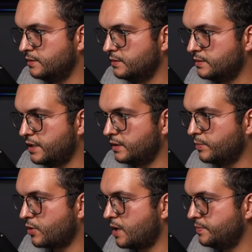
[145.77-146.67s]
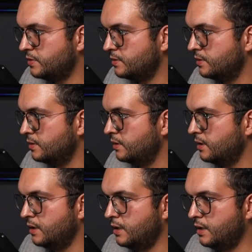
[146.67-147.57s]
Take the props,
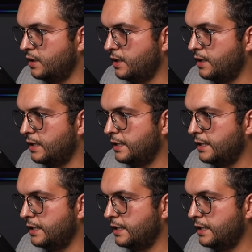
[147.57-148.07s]
and